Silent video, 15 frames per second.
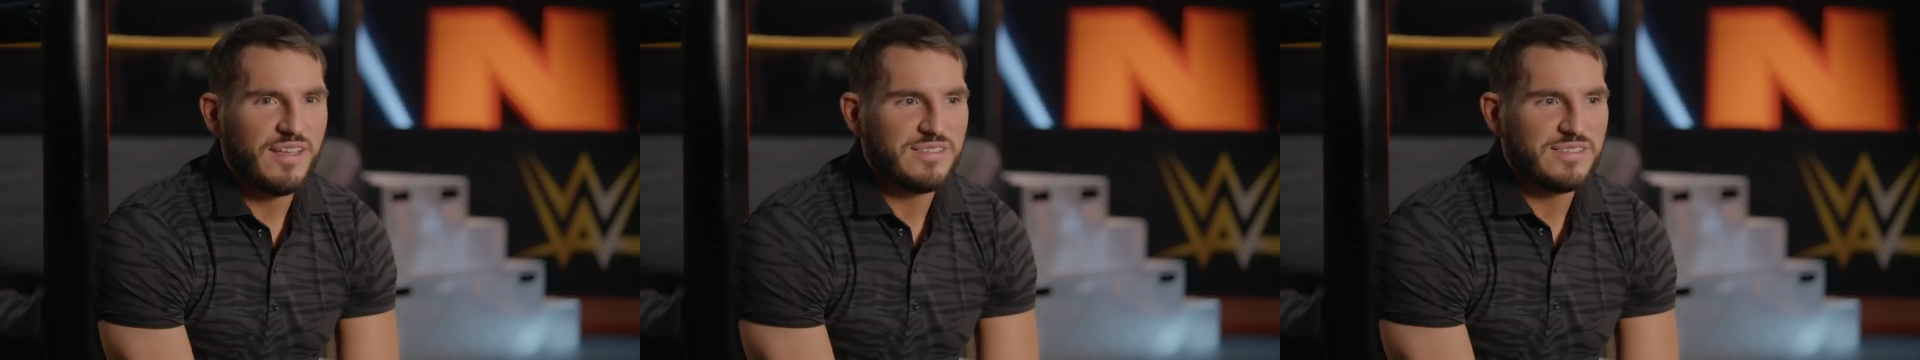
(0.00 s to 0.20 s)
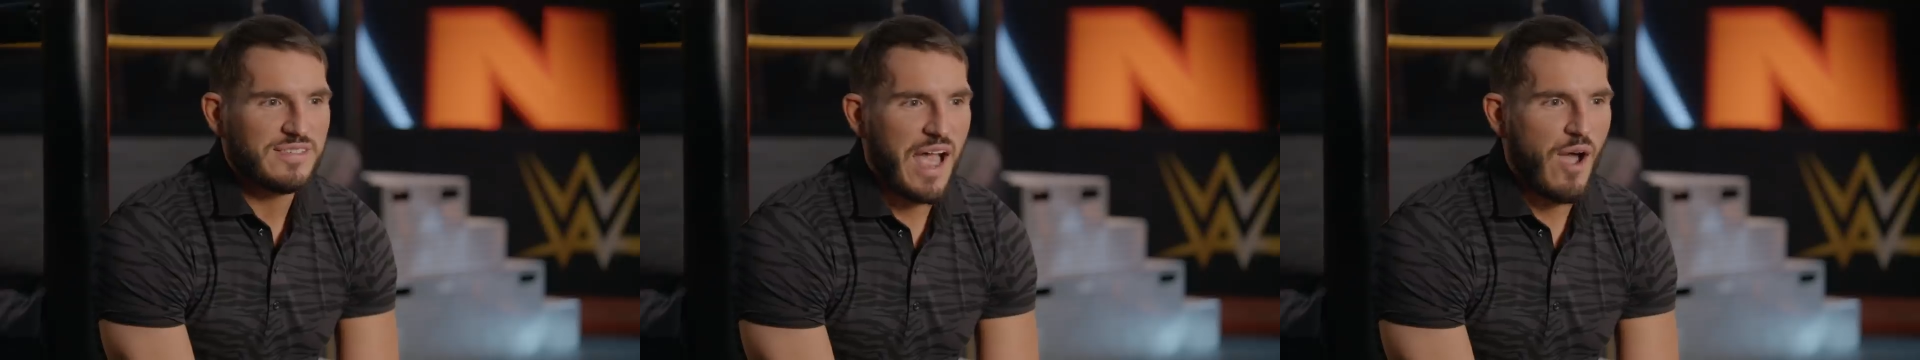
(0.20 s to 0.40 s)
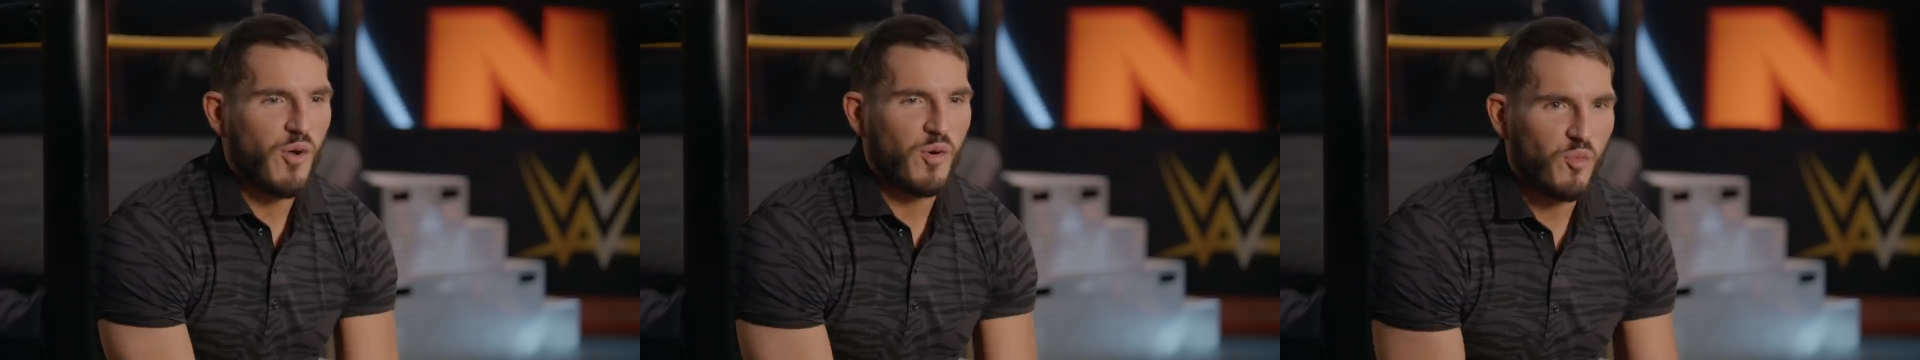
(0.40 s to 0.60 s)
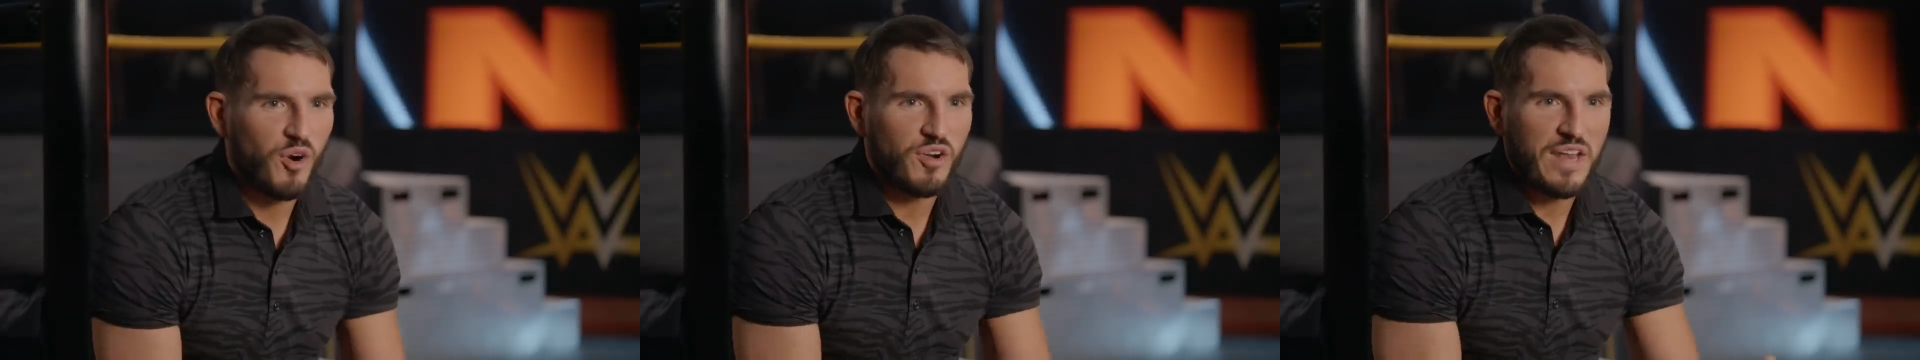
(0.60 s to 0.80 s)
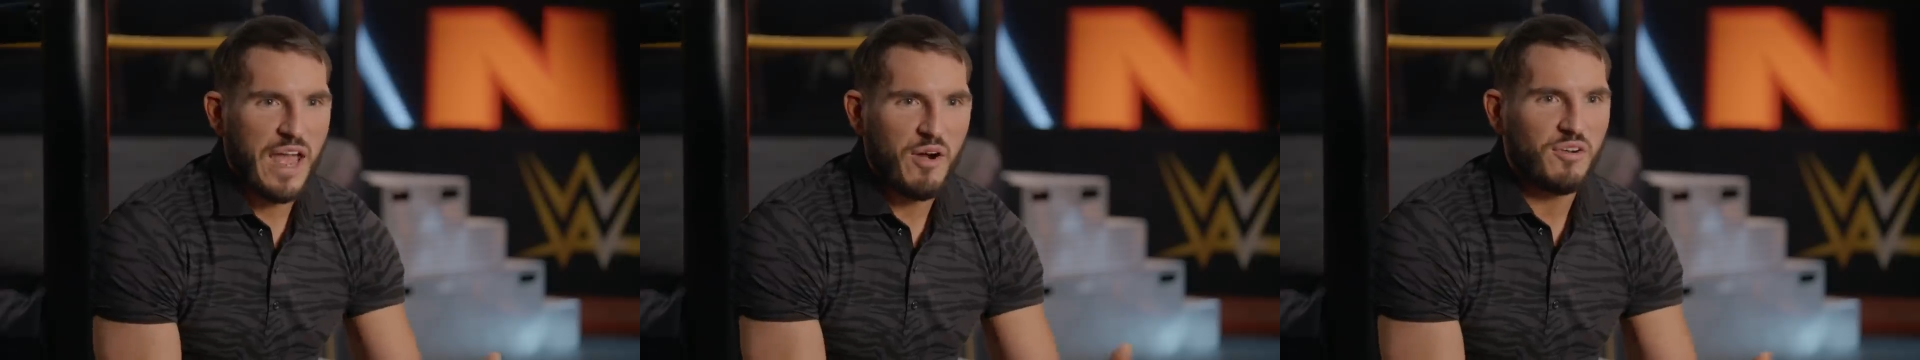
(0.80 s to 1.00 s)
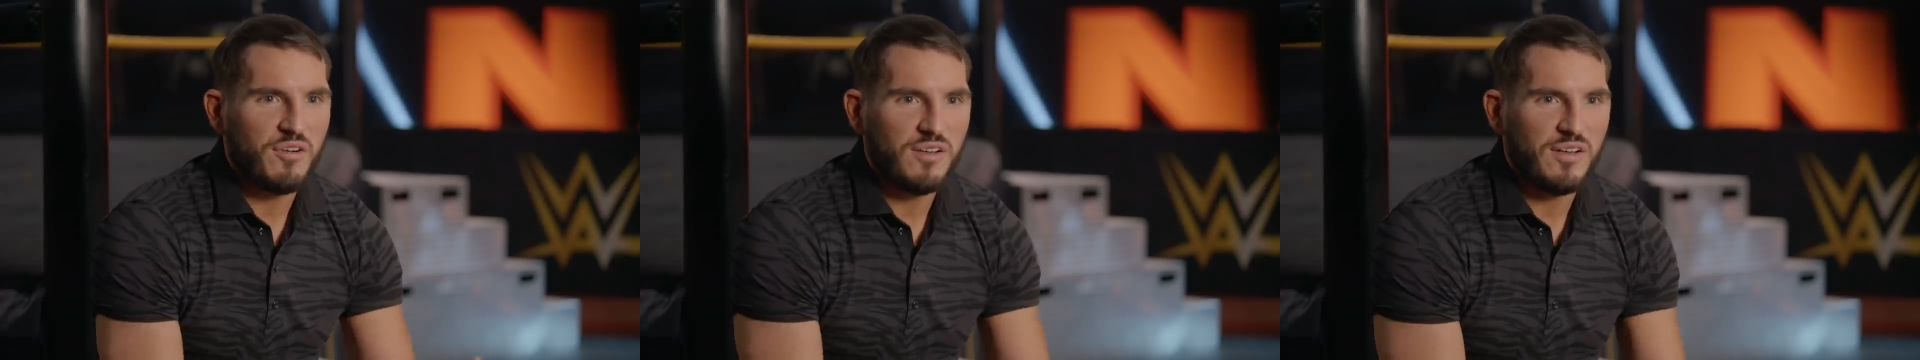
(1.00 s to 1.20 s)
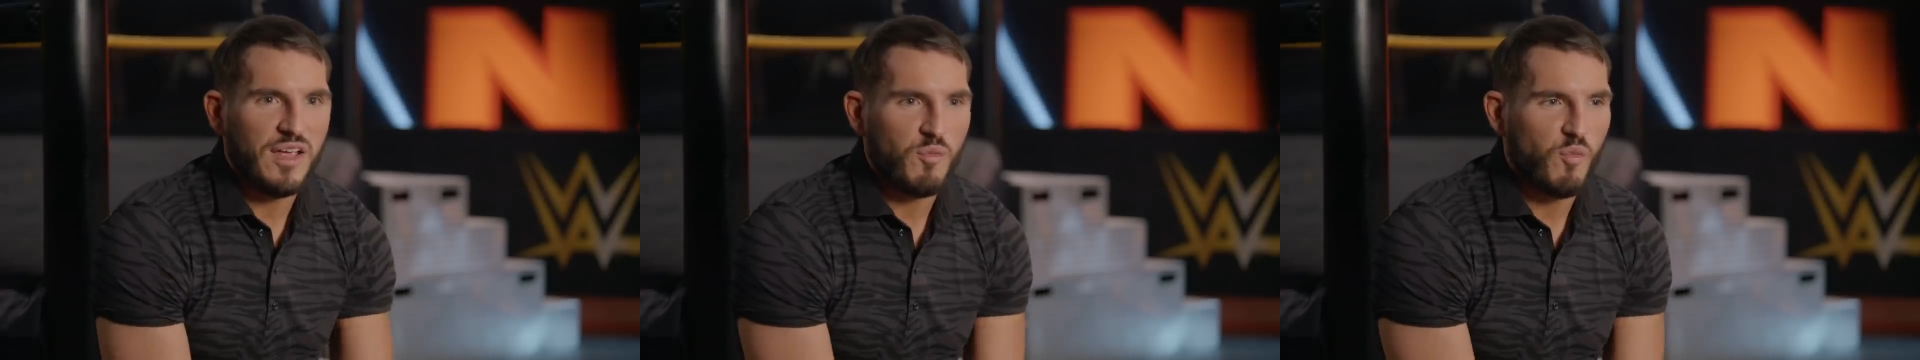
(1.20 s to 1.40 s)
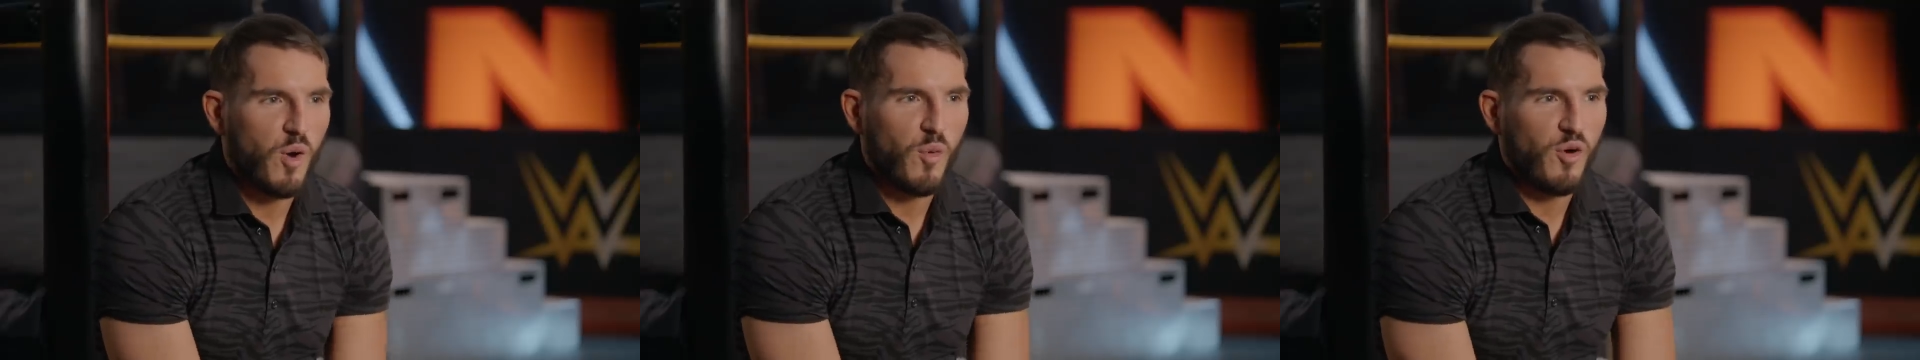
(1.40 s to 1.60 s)
is how it worked out
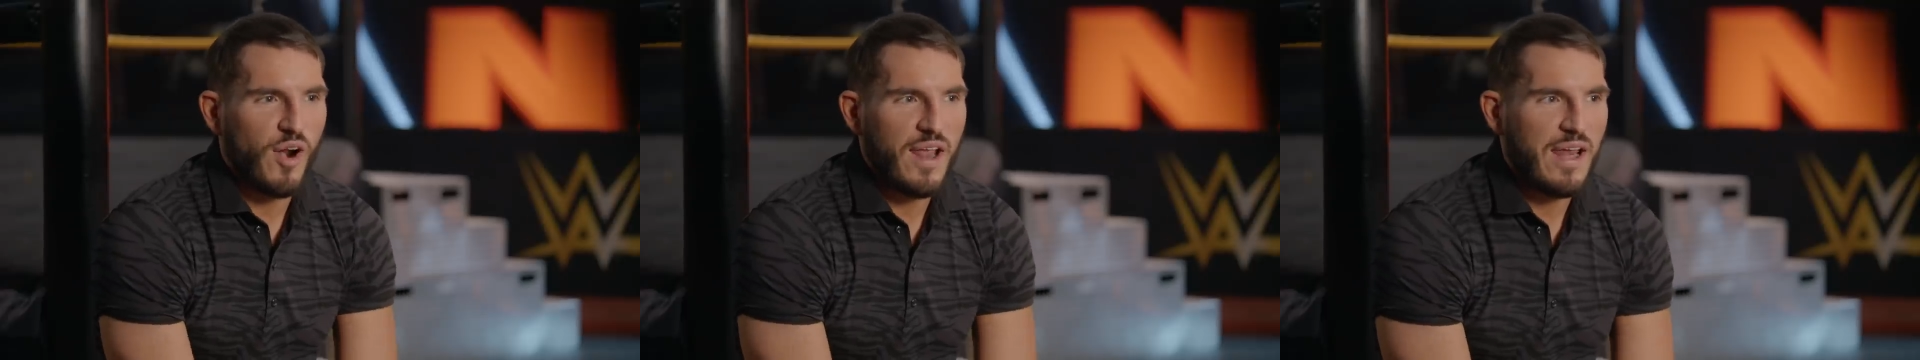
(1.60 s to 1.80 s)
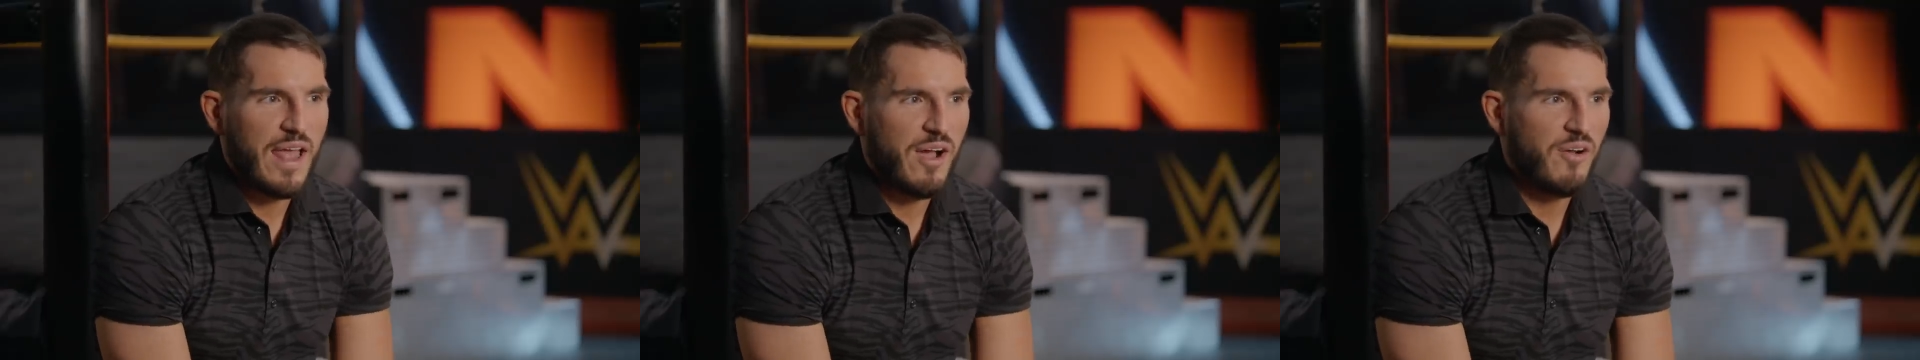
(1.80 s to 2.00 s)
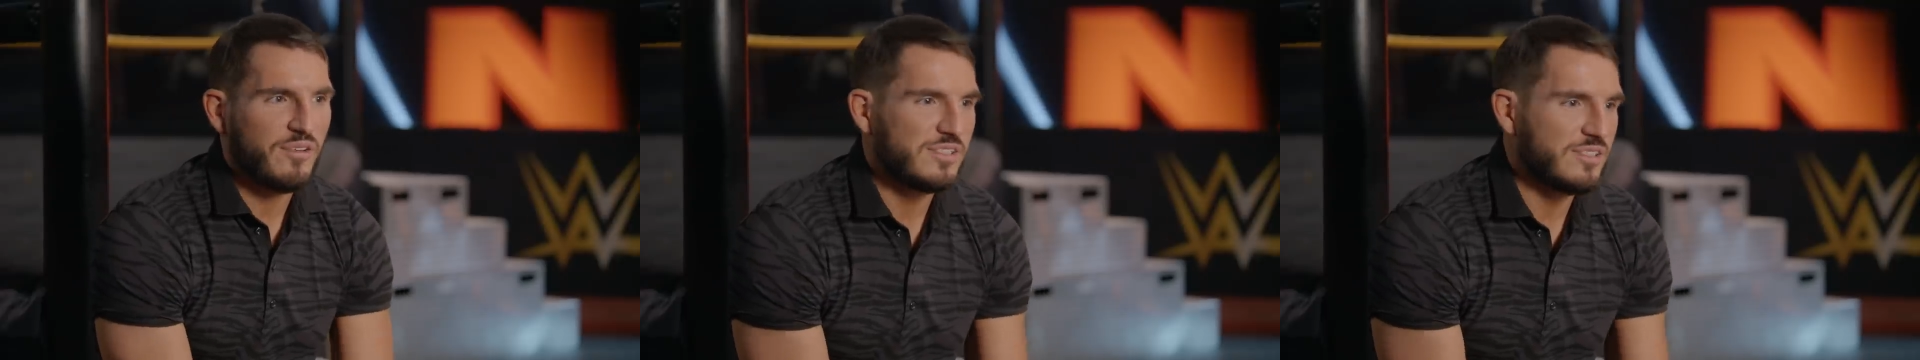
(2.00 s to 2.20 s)
and where we're at now.